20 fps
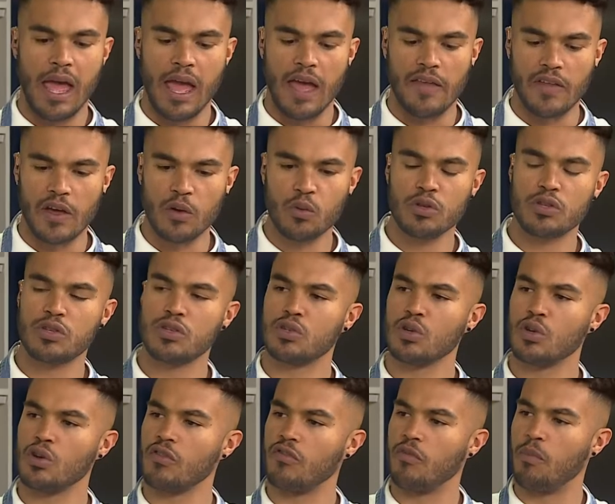uh -huh. and they would
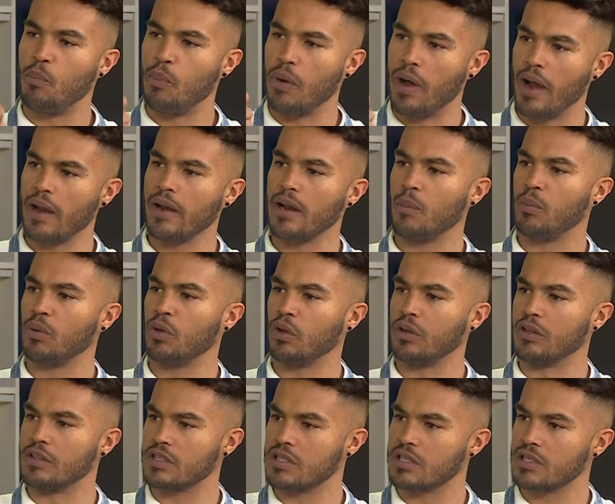serve pineapple
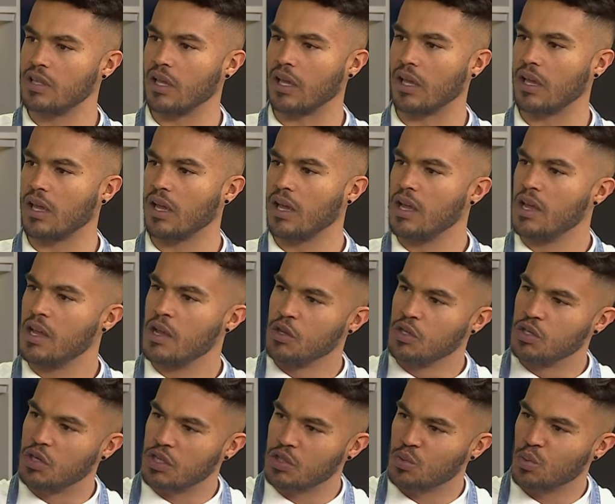on a stick
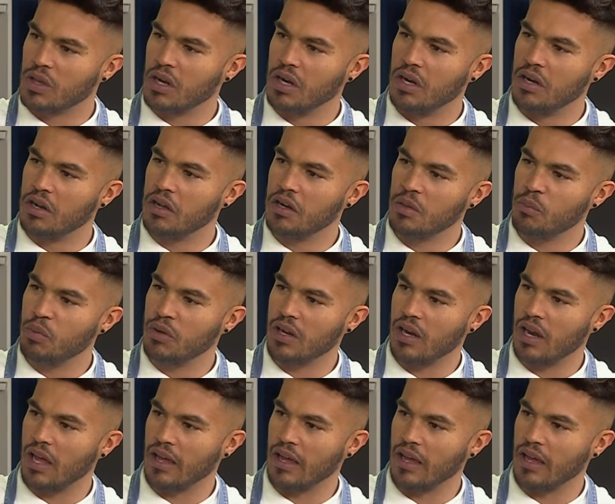just with a little bit